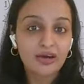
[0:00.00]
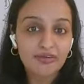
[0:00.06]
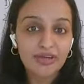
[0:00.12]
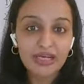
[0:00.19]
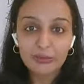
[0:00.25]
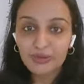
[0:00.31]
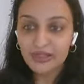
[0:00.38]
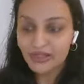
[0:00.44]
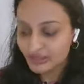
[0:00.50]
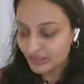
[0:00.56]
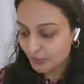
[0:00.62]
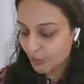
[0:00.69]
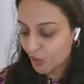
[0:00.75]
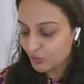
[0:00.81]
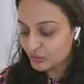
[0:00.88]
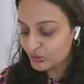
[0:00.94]
available in
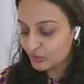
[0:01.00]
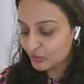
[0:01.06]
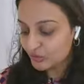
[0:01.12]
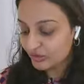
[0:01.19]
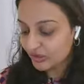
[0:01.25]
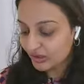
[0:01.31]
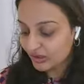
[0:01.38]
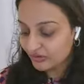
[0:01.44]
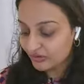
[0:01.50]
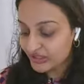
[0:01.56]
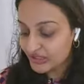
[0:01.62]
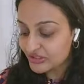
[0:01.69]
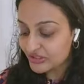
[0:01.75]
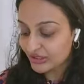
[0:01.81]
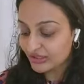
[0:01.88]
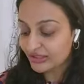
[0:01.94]
the monsoon
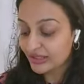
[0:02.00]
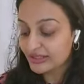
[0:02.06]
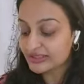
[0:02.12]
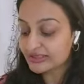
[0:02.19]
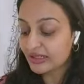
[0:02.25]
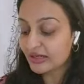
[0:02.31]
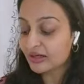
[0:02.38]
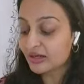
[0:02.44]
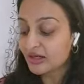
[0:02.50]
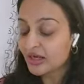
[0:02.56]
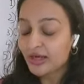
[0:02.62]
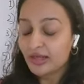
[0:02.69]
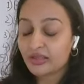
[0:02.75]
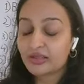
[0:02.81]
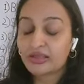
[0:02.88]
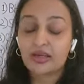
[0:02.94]
region. There is a
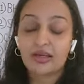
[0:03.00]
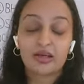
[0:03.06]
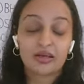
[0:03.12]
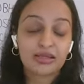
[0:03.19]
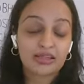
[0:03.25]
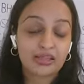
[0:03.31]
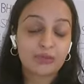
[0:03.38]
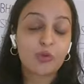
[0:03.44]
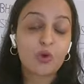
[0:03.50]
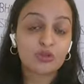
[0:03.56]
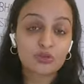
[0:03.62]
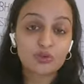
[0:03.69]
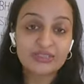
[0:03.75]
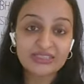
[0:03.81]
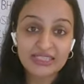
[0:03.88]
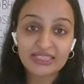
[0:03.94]
in the
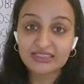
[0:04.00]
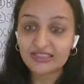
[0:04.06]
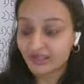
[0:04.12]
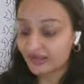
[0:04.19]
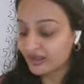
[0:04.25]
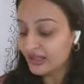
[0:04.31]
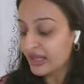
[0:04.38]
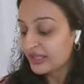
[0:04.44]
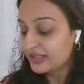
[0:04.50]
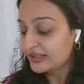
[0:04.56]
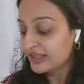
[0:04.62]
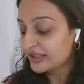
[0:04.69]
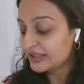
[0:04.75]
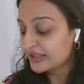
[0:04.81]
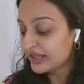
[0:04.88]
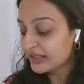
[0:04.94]
monsoon season.
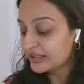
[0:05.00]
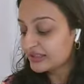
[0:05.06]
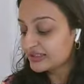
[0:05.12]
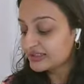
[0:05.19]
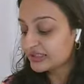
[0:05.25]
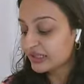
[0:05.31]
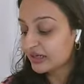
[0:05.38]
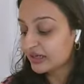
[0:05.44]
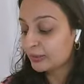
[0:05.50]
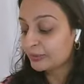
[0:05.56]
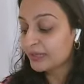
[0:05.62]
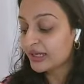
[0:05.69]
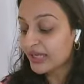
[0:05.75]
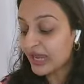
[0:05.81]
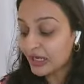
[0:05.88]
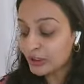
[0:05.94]
Then there is
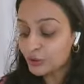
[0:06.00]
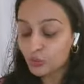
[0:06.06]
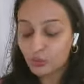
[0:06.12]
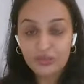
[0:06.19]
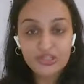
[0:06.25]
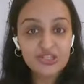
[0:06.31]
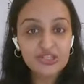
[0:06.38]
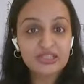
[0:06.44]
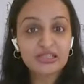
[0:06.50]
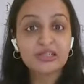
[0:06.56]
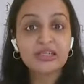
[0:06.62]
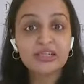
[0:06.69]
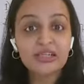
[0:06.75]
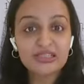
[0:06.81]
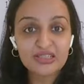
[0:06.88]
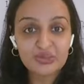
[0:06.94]
mayalu, which is an
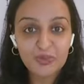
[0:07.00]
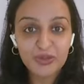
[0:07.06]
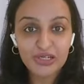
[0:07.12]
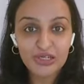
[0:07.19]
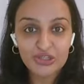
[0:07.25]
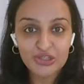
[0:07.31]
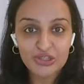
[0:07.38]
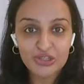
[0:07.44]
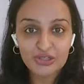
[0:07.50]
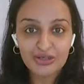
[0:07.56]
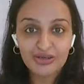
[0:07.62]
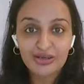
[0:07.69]
Indian spinach.